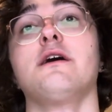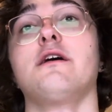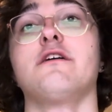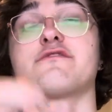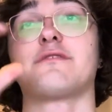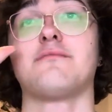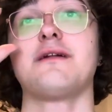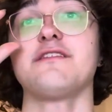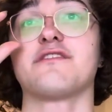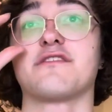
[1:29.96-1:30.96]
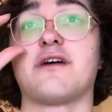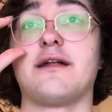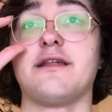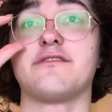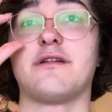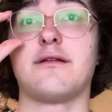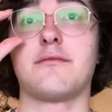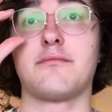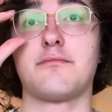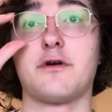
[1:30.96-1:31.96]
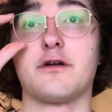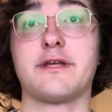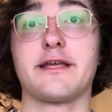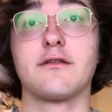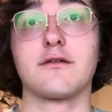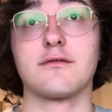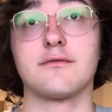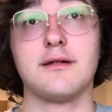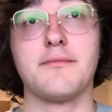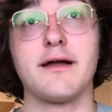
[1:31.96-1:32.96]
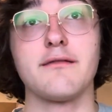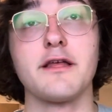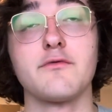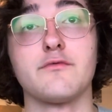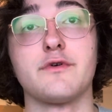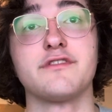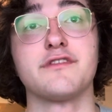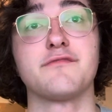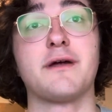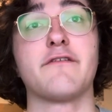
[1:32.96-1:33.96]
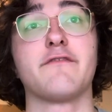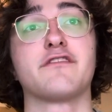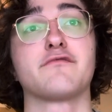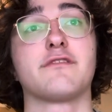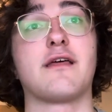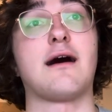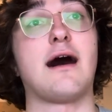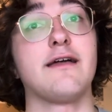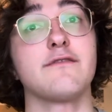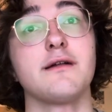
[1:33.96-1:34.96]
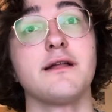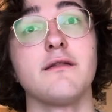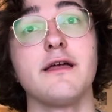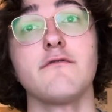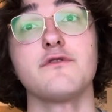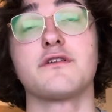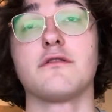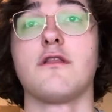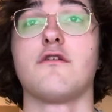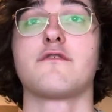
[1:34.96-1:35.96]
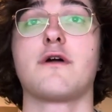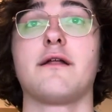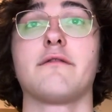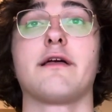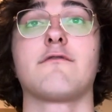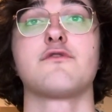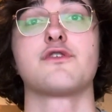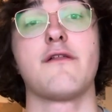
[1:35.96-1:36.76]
So in many societies, and in particular in bilingual ones, this manifests with a high variety language and a low variety language.